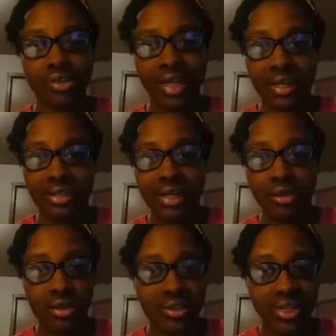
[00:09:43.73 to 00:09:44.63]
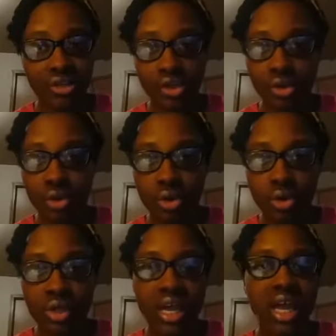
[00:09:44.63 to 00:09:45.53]
So like I said, you're going to set your
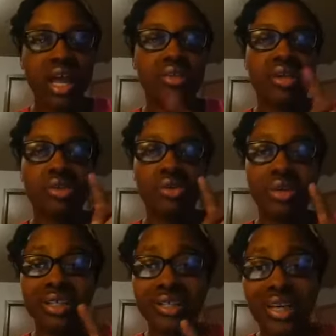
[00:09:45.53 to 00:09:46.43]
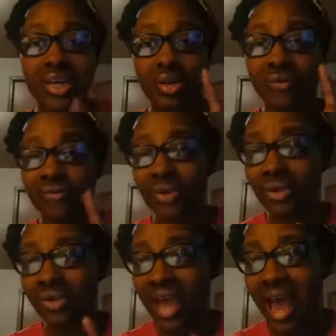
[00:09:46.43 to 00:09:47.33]
goal and then you're going to set your
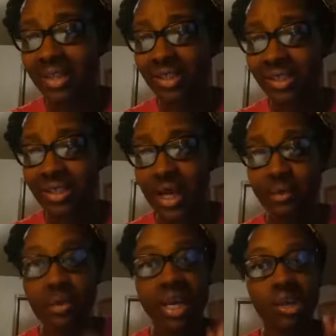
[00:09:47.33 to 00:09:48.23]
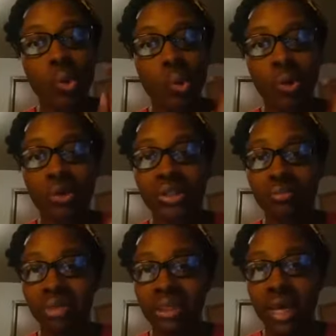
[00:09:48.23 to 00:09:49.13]
first action step in order to
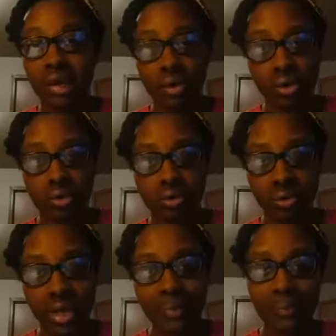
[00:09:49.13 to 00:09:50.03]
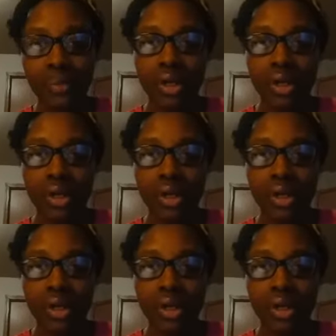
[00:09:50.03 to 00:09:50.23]
meet that goal, right?